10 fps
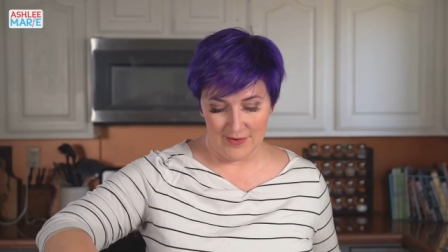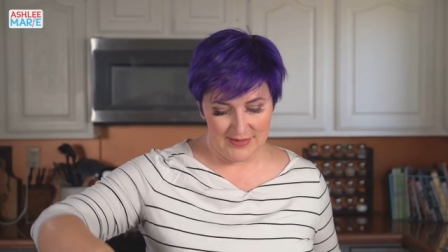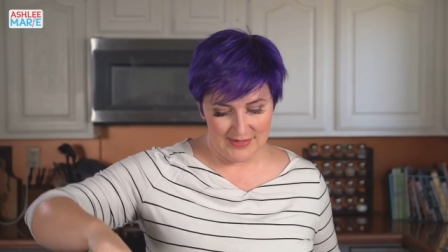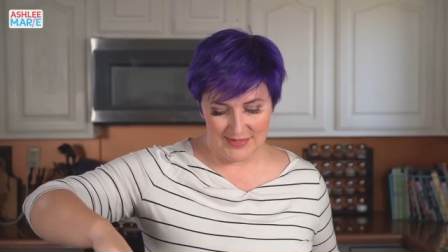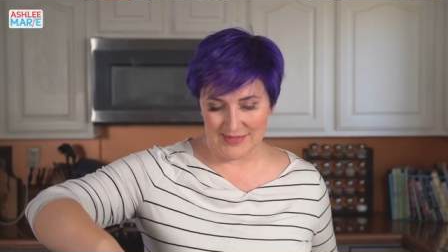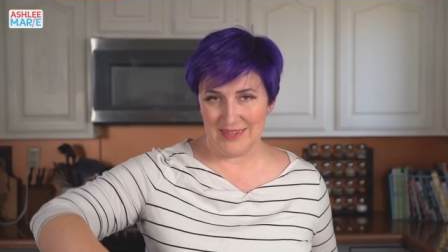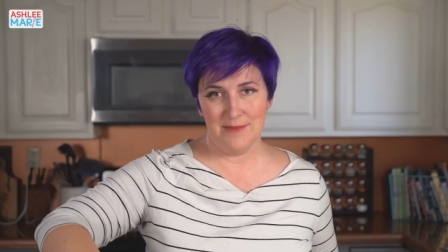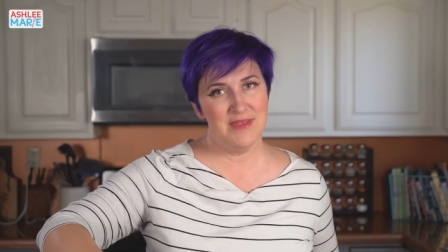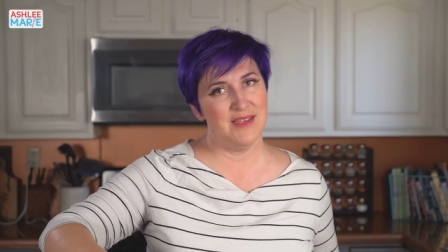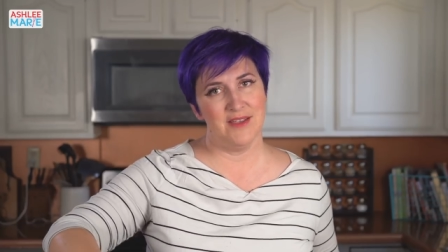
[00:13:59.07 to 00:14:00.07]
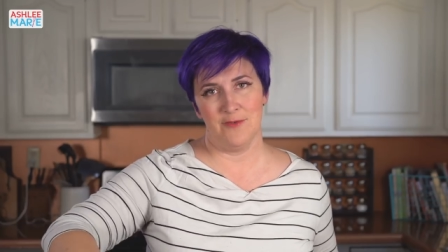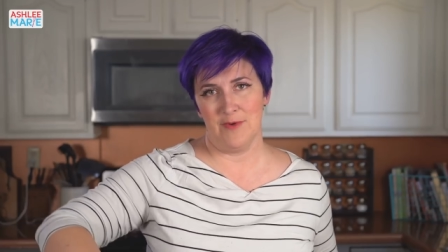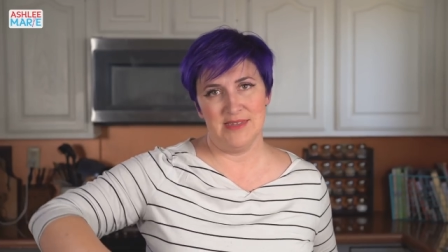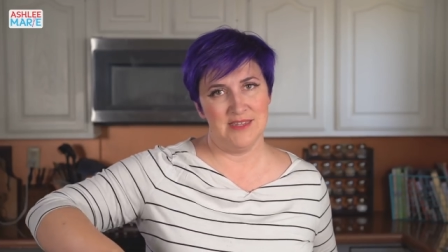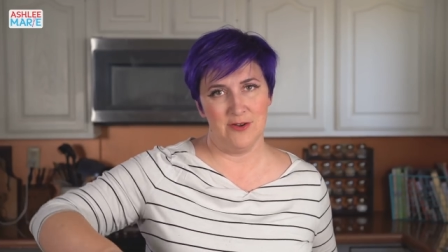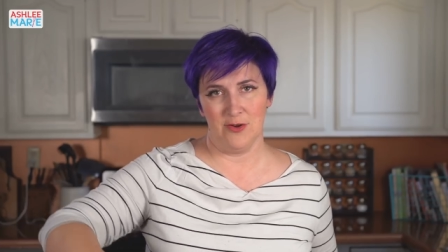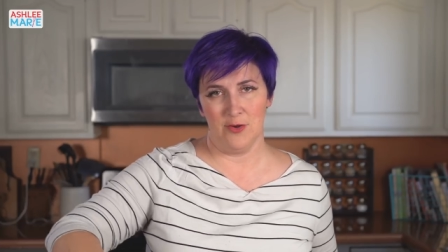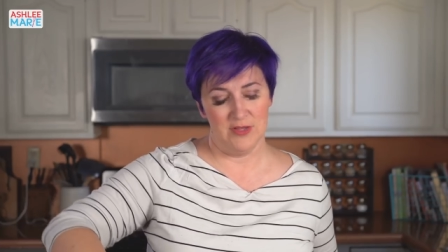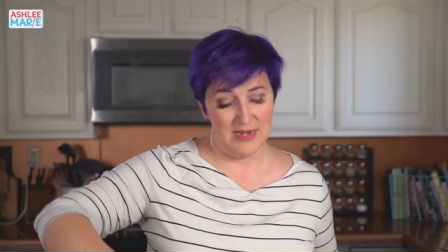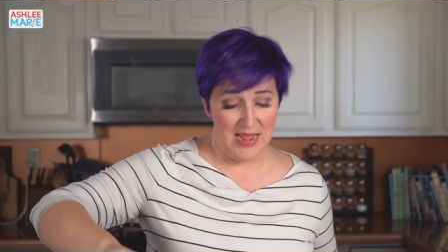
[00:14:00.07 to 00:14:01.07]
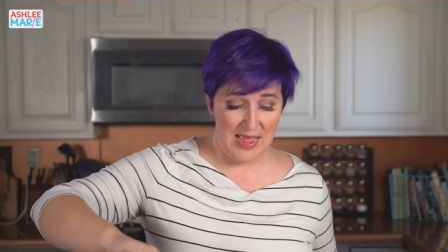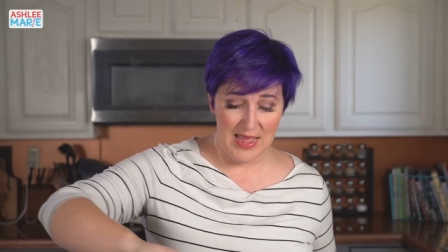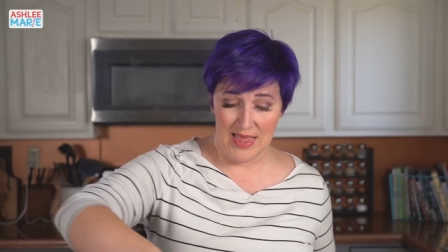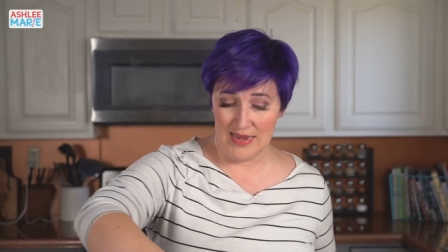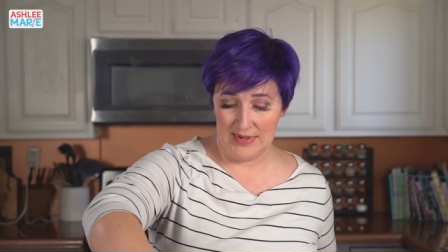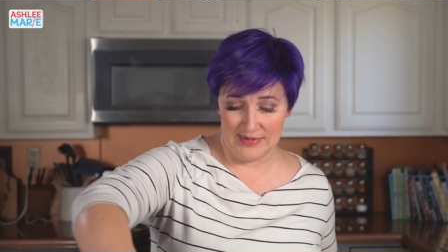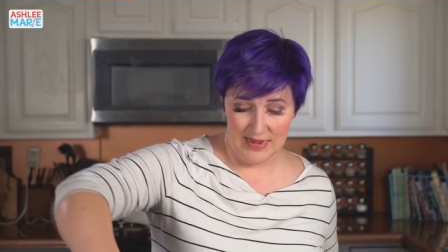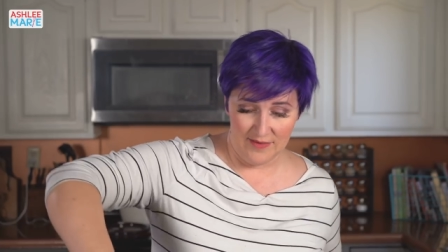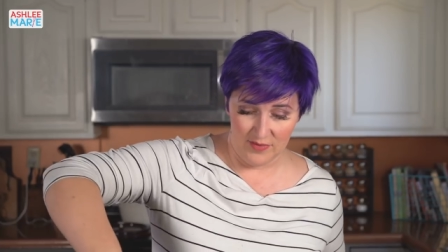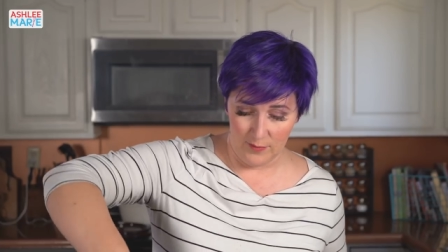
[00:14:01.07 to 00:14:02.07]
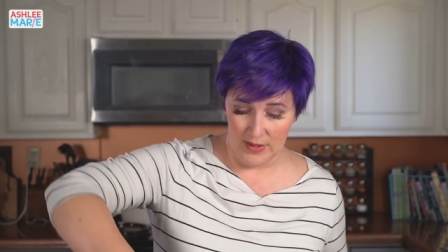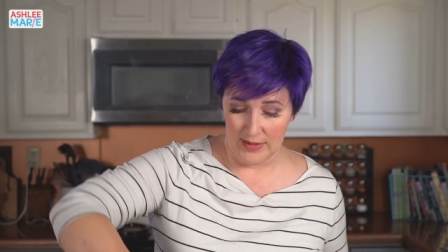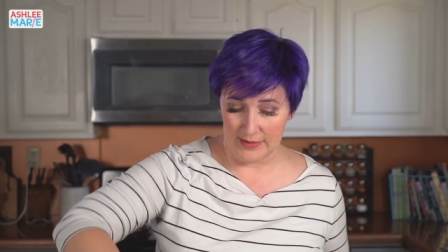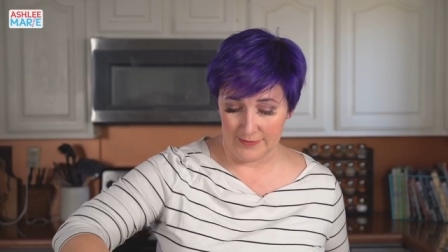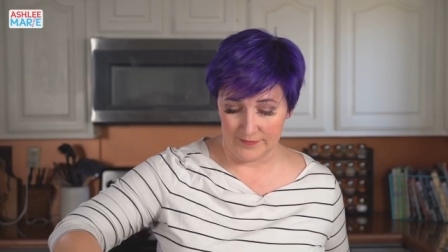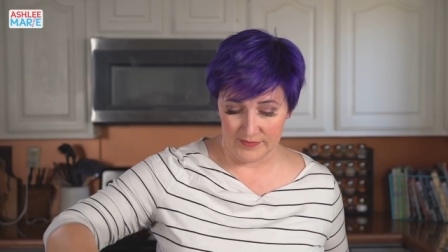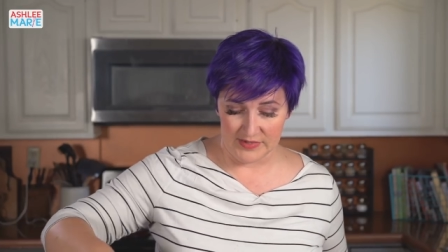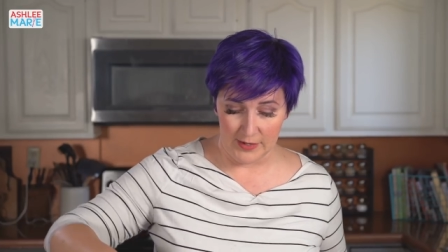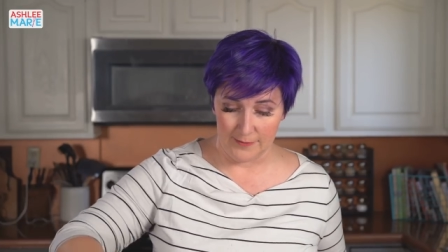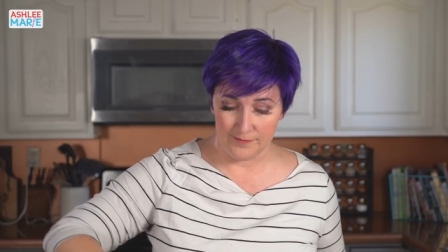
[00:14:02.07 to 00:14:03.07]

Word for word: I just, give me a good russet or golden any day of the week. So,